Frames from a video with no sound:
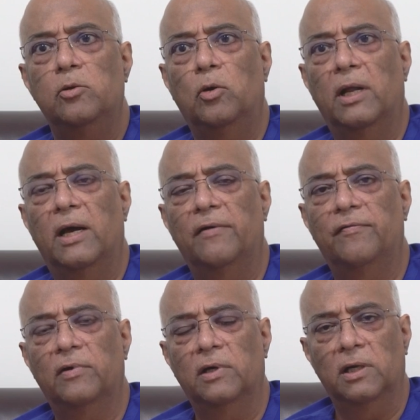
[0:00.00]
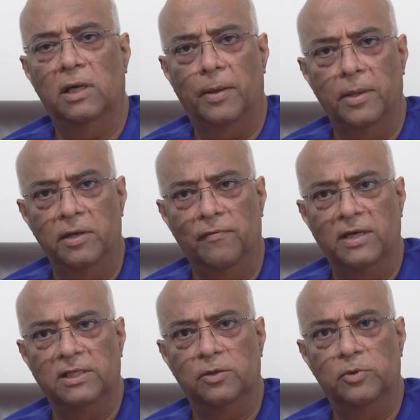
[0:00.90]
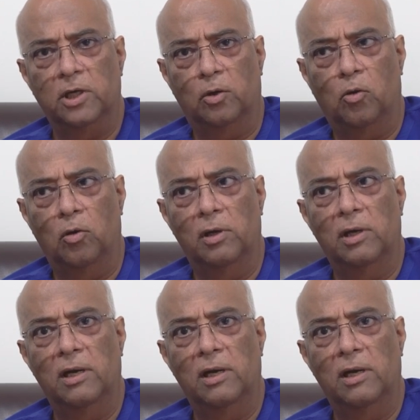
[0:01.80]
you can have other devices which are called